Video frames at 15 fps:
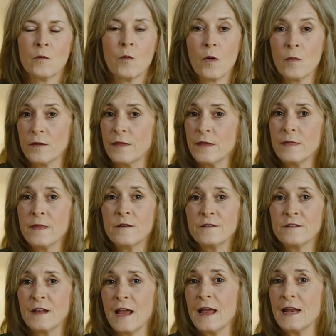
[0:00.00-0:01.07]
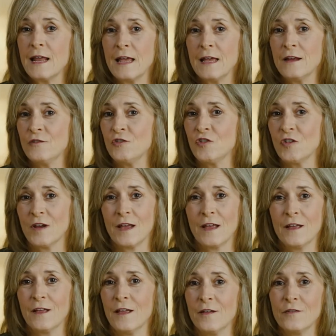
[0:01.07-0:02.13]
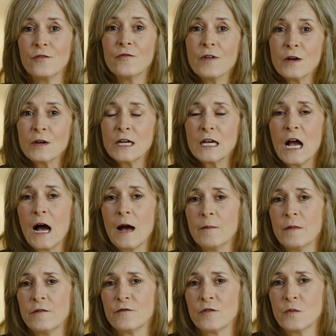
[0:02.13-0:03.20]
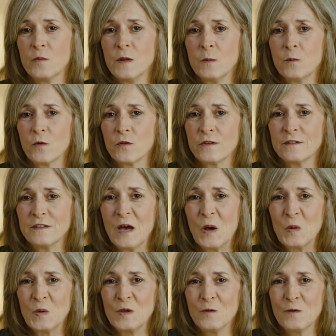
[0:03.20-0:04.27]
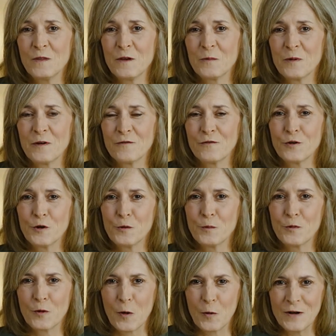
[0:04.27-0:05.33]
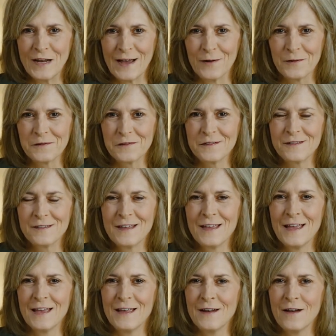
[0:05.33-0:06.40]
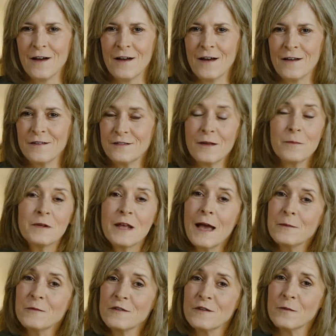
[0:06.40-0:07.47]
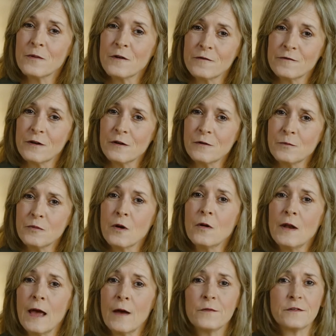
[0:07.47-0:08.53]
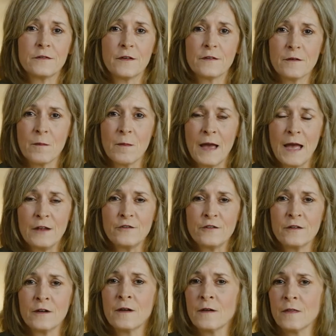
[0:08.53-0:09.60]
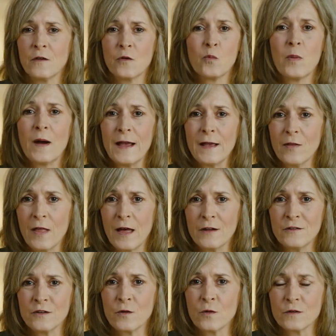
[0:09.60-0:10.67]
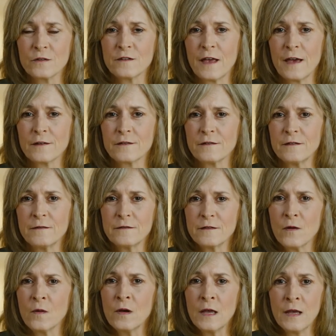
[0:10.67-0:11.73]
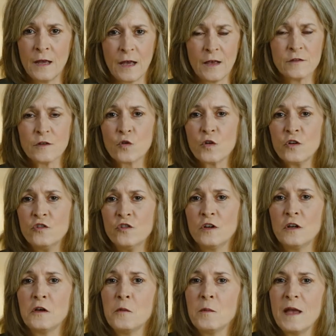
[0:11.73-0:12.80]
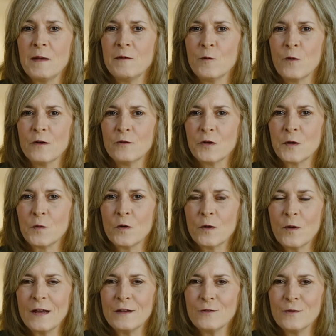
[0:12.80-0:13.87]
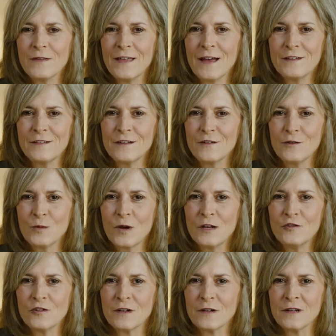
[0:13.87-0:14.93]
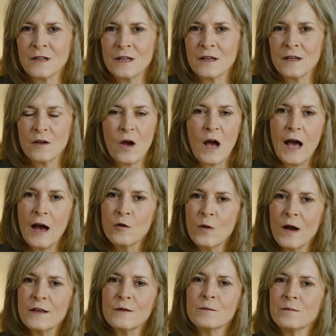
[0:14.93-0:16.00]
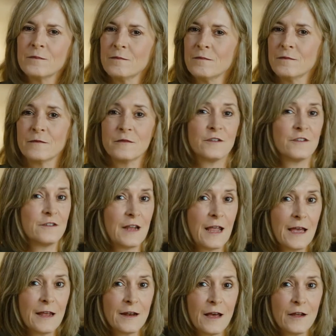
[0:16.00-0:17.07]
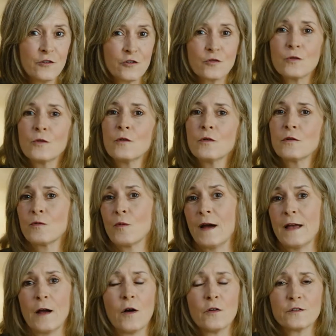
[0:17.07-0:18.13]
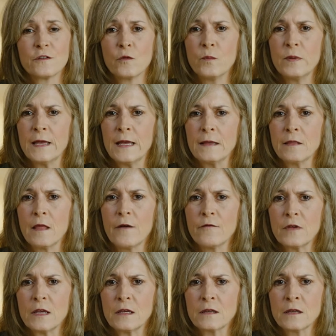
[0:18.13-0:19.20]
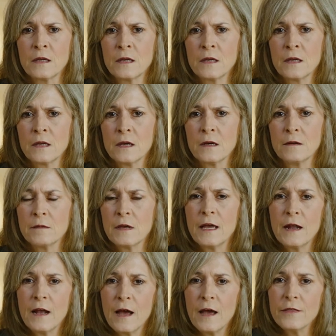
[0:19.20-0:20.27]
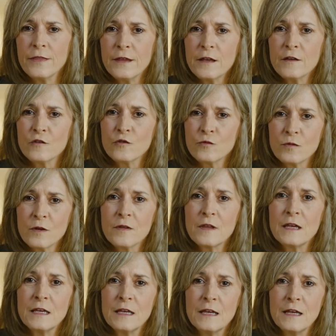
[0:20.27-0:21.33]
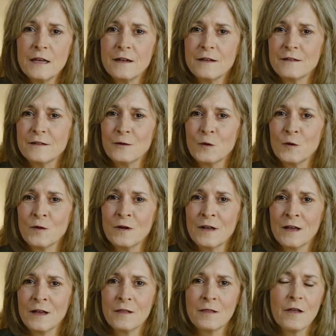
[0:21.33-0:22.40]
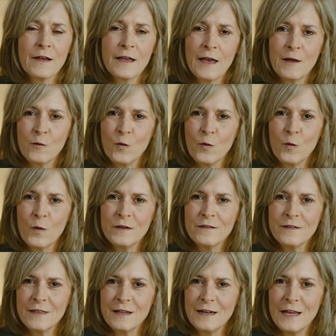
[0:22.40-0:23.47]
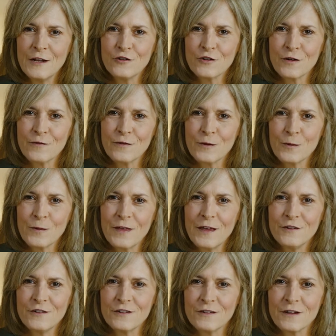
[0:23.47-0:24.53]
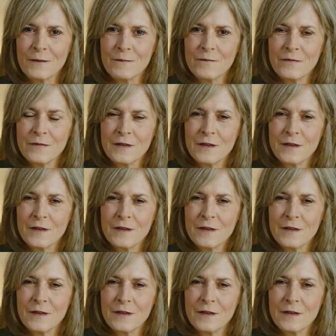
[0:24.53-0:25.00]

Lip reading: Well, within this day and age, it's very common for people to tell you their preferred pronouns. And sometimes their preferred pronouns doesn't match their biological sex. And so as a Christian, you may be wondering, what do I do in that situation? You know, how do I stand on truth while also being loving? And I think it's really key to look at, well, what's the nature of the relationship?